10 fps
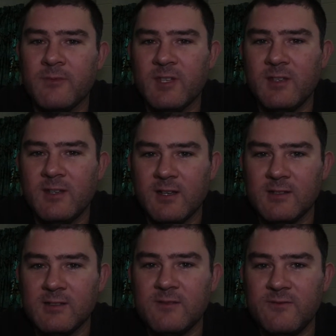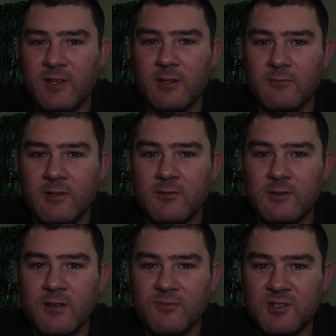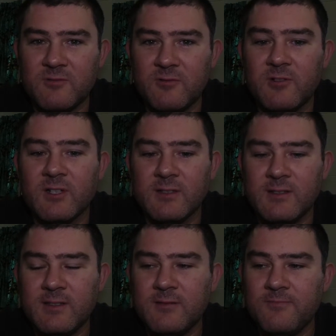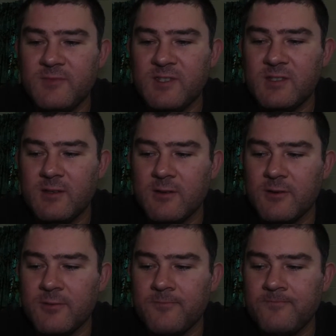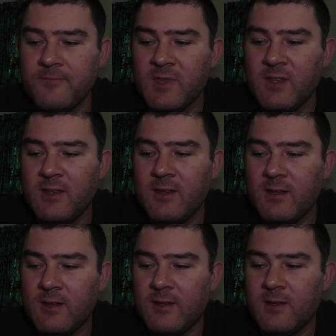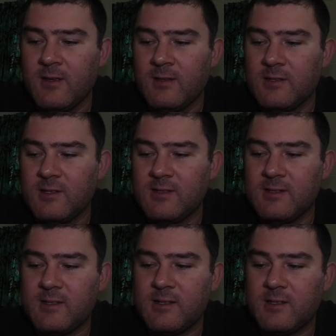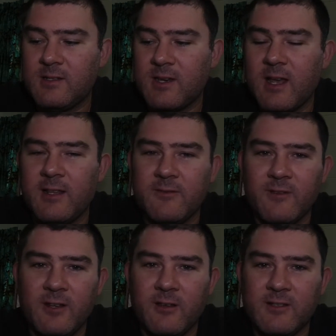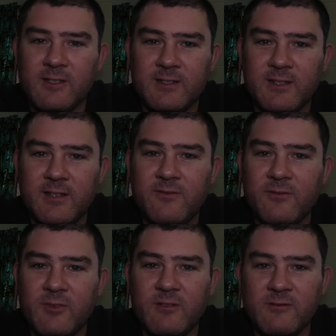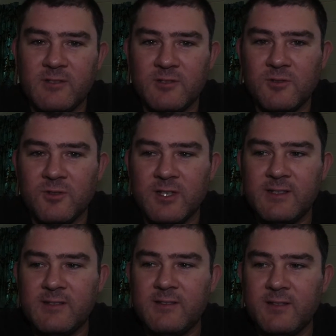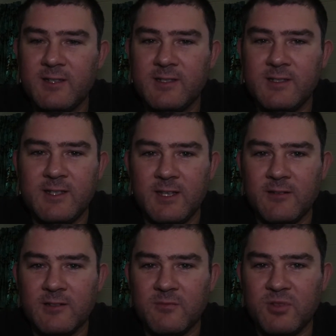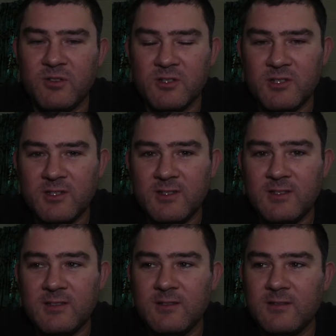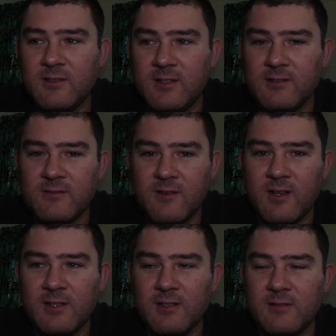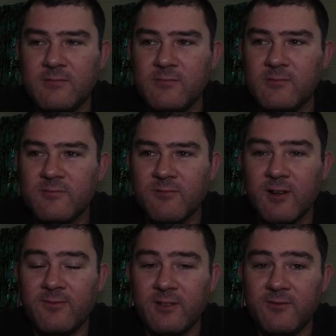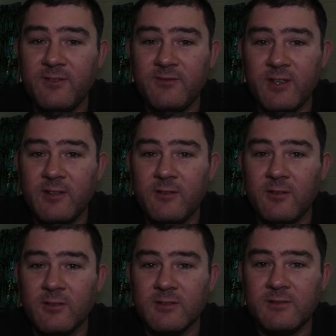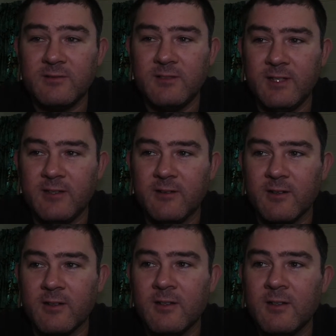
It does fairly well temperature wise. So just Alliant Reloader 16 for me was the choice. It is dearer to purchase in Australia, roughly $15 dearer,